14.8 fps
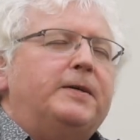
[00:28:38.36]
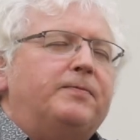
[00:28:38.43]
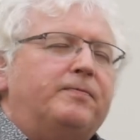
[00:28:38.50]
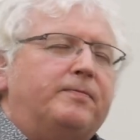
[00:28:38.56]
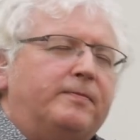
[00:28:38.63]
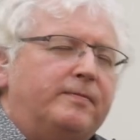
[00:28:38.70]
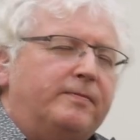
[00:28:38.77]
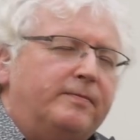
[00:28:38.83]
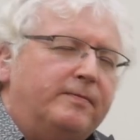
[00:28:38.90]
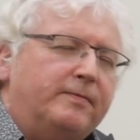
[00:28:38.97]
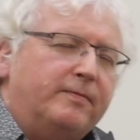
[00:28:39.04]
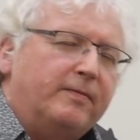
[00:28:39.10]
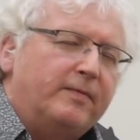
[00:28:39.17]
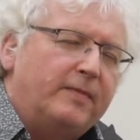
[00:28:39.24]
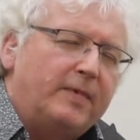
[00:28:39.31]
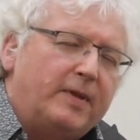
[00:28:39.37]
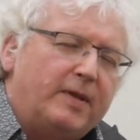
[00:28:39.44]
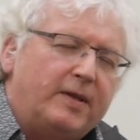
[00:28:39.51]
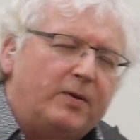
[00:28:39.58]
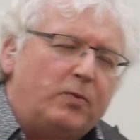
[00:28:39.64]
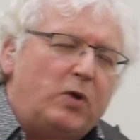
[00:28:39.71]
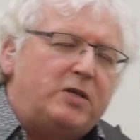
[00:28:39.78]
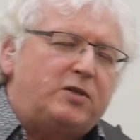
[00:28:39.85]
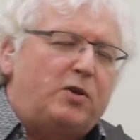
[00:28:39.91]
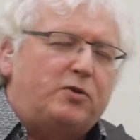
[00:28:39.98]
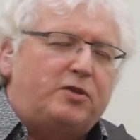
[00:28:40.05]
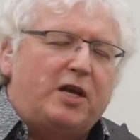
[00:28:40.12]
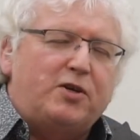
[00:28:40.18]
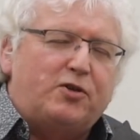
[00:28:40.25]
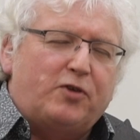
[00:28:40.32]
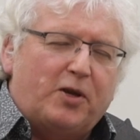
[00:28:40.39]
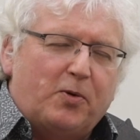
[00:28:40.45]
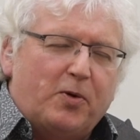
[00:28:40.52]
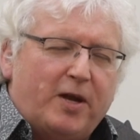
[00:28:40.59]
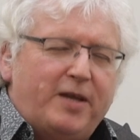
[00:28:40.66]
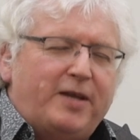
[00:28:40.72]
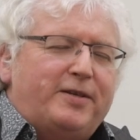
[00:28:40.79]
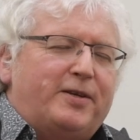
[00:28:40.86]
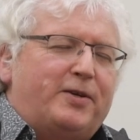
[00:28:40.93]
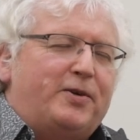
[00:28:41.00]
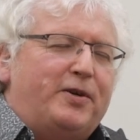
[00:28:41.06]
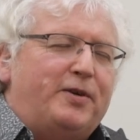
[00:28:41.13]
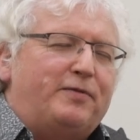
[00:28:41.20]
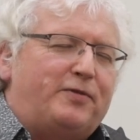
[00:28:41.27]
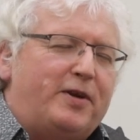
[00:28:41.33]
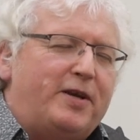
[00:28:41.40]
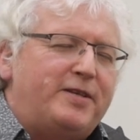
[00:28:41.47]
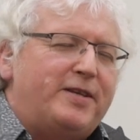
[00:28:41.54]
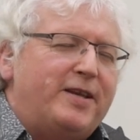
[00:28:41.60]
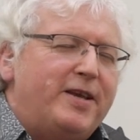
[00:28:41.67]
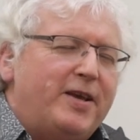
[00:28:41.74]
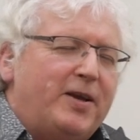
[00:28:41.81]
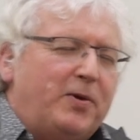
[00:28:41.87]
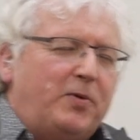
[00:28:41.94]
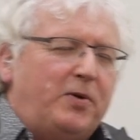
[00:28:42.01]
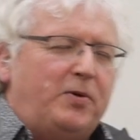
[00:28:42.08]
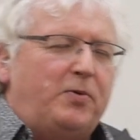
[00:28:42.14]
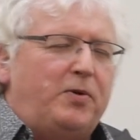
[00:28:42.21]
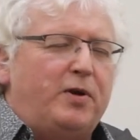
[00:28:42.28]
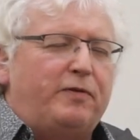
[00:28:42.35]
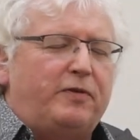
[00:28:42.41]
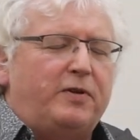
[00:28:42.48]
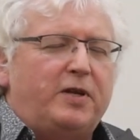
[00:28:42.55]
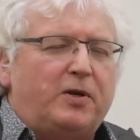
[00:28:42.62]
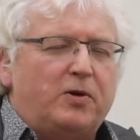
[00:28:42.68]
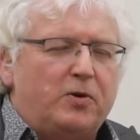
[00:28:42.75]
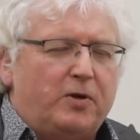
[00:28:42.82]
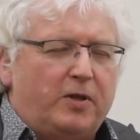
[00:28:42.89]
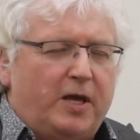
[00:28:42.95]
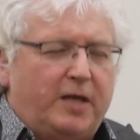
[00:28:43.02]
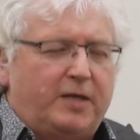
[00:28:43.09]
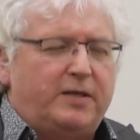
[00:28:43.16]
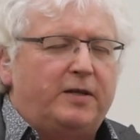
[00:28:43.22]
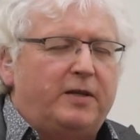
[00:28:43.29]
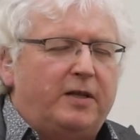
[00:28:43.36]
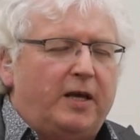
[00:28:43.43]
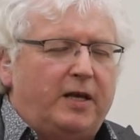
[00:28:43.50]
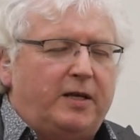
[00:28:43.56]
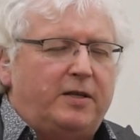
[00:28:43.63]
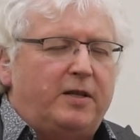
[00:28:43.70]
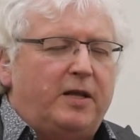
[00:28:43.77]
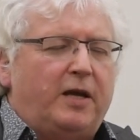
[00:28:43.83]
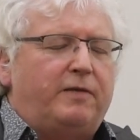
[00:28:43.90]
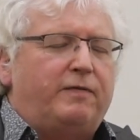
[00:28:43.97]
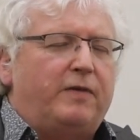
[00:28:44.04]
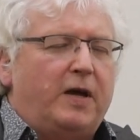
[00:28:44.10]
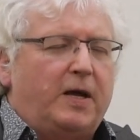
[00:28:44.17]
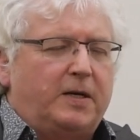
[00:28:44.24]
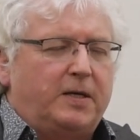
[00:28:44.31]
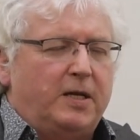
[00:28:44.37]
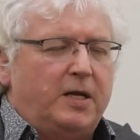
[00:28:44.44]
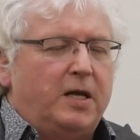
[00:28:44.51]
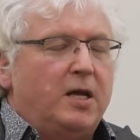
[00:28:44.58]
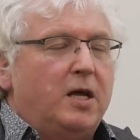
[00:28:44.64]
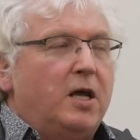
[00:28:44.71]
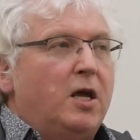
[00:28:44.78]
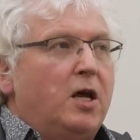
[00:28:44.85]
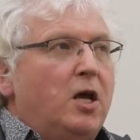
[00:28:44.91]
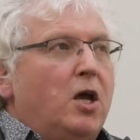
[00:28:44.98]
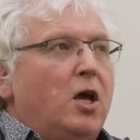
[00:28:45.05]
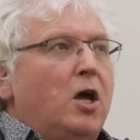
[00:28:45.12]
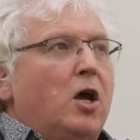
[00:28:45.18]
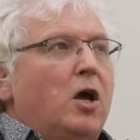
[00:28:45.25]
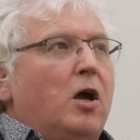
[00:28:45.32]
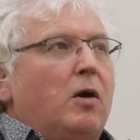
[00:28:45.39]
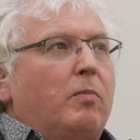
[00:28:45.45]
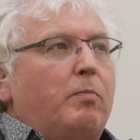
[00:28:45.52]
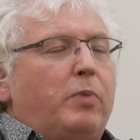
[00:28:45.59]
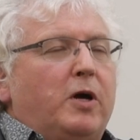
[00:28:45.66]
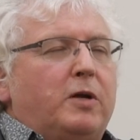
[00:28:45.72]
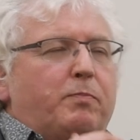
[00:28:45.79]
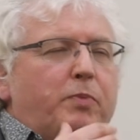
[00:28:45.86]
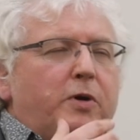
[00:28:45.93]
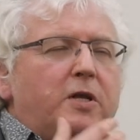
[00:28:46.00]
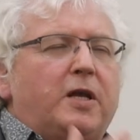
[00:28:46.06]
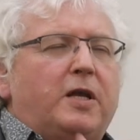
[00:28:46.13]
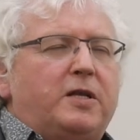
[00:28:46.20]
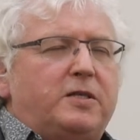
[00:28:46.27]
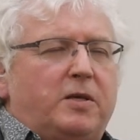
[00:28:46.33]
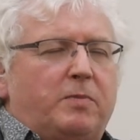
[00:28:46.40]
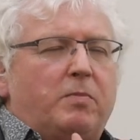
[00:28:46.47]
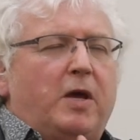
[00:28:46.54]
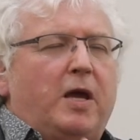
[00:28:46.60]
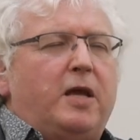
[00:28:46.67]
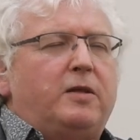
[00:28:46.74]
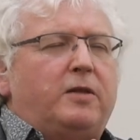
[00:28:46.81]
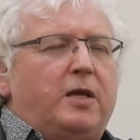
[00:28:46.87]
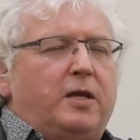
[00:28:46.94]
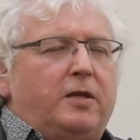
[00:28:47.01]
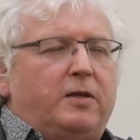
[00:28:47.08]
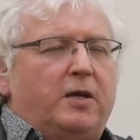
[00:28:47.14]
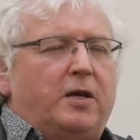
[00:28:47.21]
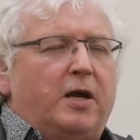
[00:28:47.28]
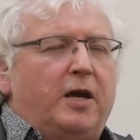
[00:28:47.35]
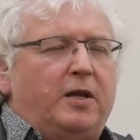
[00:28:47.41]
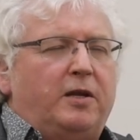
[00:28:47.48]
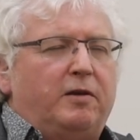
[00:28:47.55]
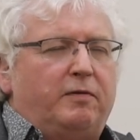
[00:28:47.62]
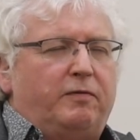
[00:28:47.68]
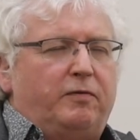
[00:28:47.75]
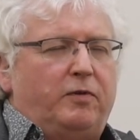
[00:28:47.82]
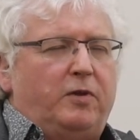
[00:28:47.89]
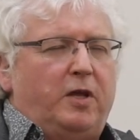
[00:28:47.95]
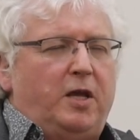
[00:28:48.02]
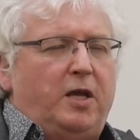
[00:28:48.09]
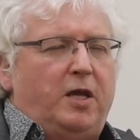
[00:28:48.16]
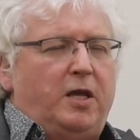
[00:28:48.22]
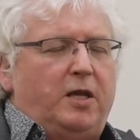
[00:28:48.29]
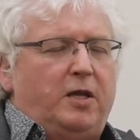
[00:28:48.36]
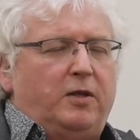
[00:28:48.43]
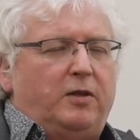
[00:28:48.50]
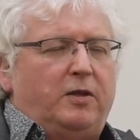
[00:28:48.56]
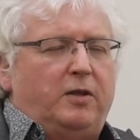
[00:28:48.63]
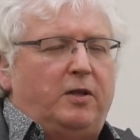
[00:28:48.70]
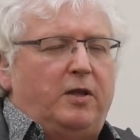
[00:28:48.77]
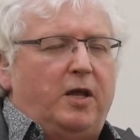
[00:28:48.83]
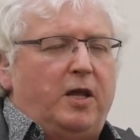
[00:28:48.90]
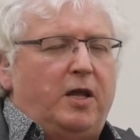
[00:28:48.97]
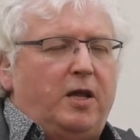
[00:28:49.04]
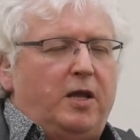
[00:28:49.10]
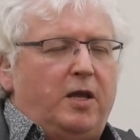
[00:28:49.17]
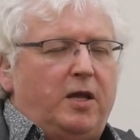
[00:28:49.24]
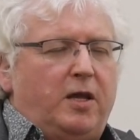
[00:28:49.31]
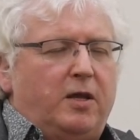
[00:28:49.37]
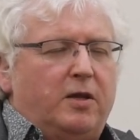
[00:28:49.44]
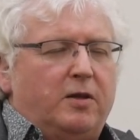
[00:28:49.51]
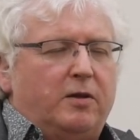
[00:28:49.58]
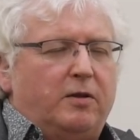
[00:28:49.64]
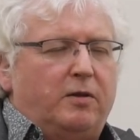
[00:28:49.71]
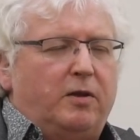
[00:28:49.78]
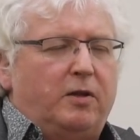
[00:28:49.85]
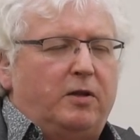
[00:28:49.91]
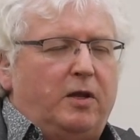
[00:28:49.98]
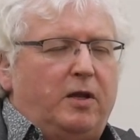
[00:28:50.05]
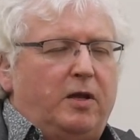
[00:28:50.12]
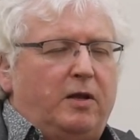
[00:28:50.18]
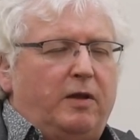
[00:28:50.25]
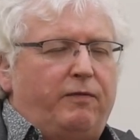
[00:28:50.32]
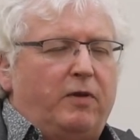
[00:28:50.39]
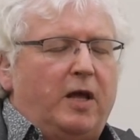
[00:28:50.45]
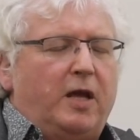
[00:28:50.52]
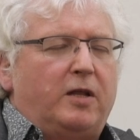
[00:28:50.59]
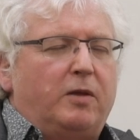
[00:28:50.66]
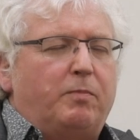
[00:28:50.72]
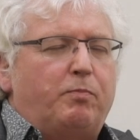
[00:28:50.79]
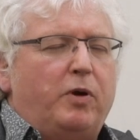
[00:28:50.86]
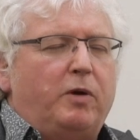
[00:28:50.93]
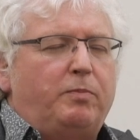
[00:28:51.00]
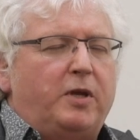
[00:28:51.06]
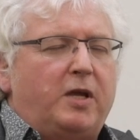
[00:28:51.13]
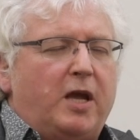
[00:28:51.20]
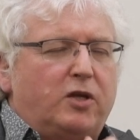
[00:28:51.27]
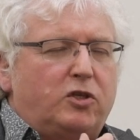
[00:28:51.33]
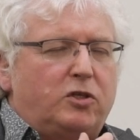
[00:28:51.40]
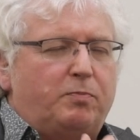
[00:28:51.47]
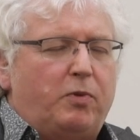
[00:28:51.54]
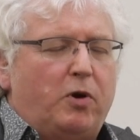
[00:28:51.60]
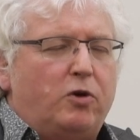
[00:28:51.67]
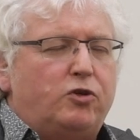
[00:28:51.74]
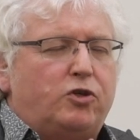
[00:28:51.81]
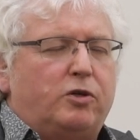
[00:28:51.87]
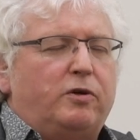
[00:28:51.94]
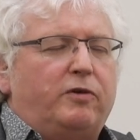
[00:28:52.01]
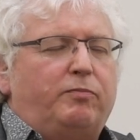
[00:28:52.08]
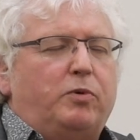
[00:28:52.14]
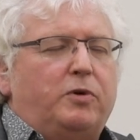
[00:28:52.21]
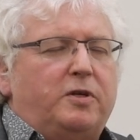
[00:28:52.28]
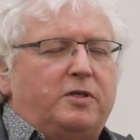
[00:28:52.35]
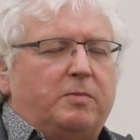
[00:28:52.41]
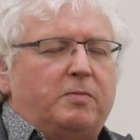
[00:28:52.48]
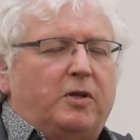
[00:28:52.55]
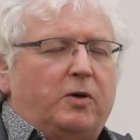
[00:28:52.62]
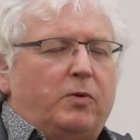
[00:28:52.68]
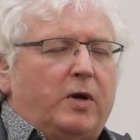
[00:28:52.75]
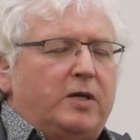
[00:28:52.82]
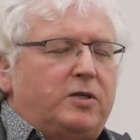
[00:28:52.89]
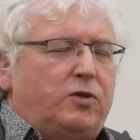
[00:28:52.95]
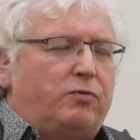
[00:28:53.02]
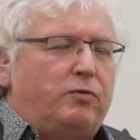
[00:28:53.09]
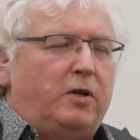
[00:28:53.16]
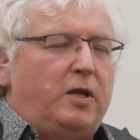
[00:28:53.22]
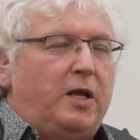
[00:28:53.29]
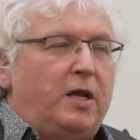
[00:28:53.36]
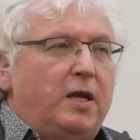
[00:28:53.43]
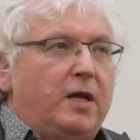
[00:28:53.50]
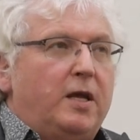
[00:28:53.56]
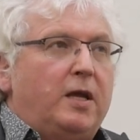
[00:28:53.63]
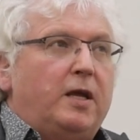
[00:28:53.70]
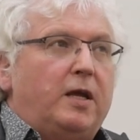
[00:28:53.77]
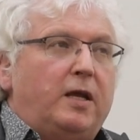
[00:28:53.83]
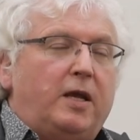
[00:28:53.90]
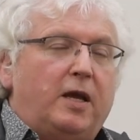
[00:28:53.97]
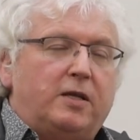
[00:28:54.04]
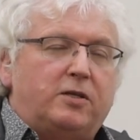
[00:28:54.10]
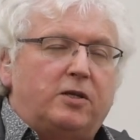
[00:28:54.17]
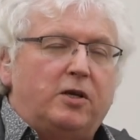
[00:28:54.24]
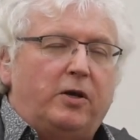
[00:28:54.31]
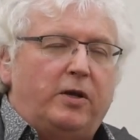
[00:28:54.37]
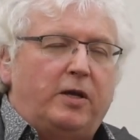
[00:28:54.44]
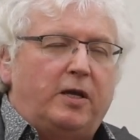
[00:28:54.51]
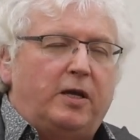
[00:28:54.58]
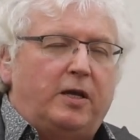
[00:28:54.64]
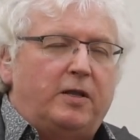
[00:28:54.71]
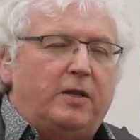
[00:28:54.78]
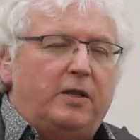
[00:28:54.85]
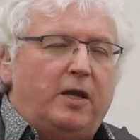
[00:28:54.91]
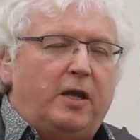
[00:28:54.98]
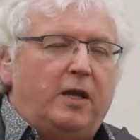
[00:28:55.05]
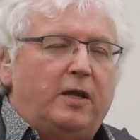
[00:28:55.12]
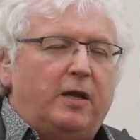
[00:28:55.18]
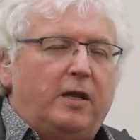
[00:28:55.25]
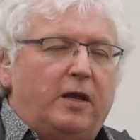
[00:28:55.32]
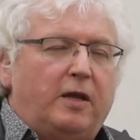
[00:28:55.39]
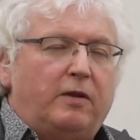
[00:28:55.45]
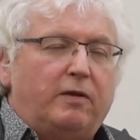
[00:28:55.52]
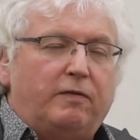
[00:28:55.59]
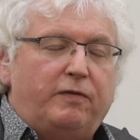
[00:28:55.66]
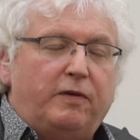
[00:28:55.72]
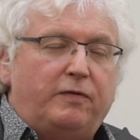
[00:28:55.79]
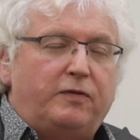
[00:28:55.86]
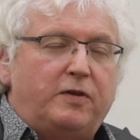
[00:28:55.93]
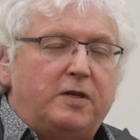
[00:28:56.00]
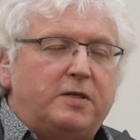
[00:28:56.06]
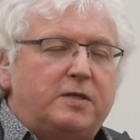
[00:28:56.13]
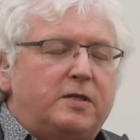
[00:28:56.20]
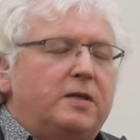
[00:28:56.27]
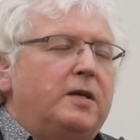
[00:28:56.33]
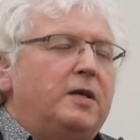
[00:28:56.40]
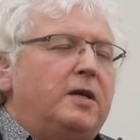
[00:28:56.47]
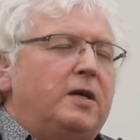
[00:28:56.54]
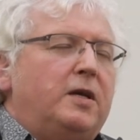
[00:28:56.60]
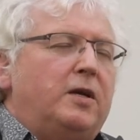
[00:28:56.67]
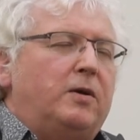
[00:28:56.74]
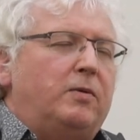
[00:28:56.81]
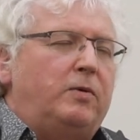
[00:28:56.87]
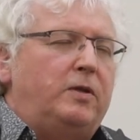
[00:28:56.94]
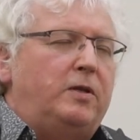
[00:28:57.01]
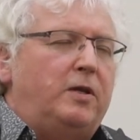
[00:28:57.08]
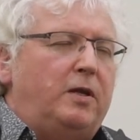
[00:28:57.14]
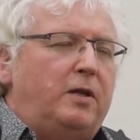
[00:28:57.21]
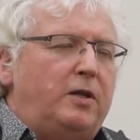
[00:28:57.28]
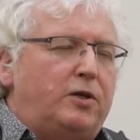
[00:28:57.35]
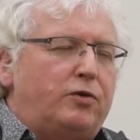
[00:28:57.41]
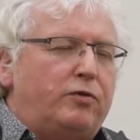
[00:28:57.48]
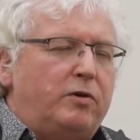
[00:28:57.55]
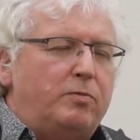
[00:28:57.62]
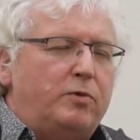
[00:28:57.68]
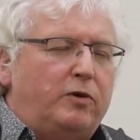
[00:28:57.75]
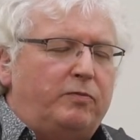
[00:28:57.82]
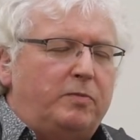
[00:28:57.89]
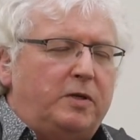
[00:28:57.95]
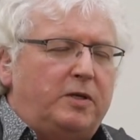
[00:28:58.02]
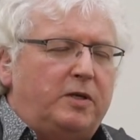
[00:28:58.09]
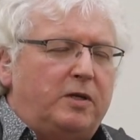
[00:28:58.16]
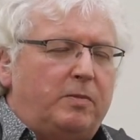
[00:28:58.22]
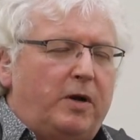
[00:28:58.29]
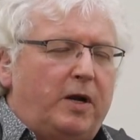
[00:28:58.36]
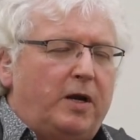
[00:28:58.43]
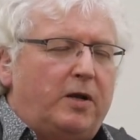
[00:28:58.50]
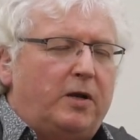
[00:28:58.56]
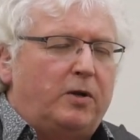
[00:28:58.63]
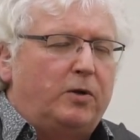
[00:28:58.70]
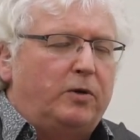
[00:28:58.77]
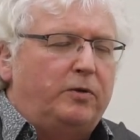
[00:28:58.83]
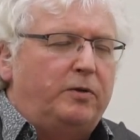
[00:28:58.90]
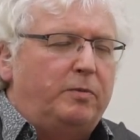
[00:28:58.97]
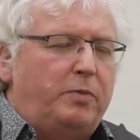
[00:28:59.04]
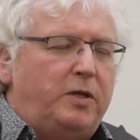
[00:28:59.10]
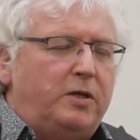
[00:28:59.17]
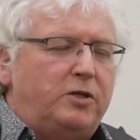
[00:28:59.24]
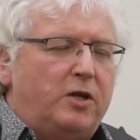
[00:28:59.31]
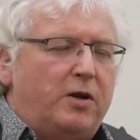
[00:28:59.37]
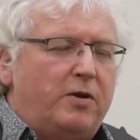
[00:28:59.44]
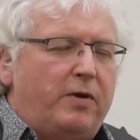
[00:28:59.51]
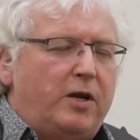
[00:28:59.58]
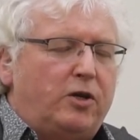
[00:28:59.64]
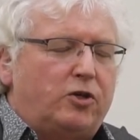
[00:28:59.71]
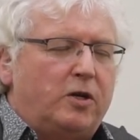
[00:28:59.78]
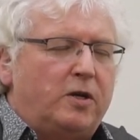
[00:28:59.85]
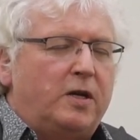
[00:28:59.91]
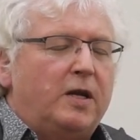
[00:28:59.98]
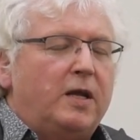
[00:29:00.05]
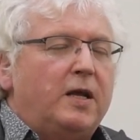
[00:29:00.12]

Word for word: mm, Westocentric way, to coin a phrase, we, we often ignore that, that, that fact. But be that as it may, the, the kind of the, the, the, if you like, the public exposure of Buddhism in the West really gets going in the, in the 50s with the literary movement in America called the Beat Generation.